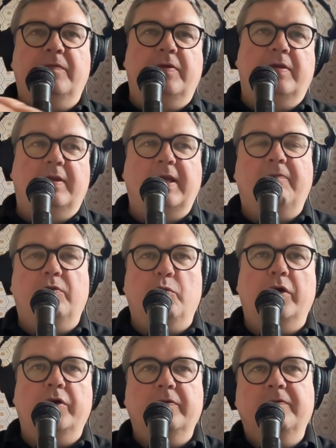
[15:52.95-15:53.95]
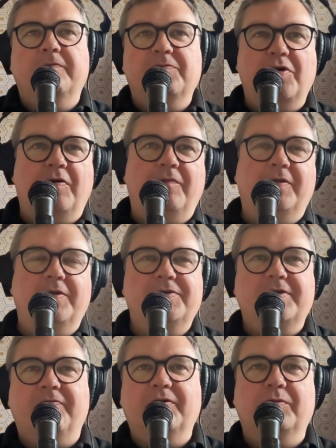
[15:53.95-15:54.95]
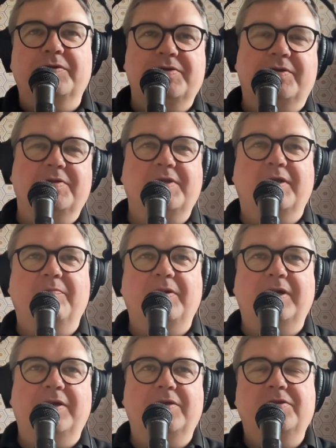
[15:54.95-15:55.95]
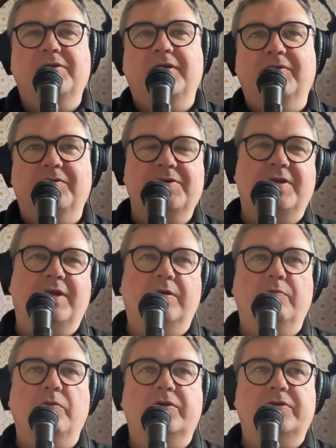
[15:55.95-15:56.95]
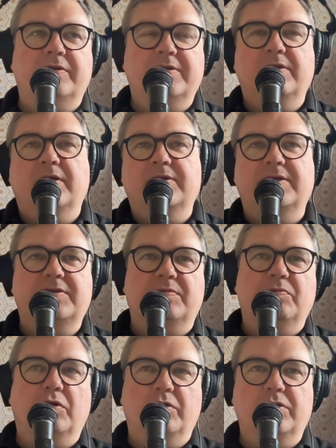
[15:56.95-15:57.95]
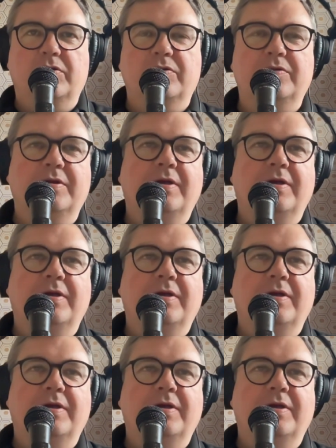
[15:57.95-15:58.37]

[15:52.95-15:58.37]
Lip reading: level one confidence, everyone's on the same page, they understand what the system can do,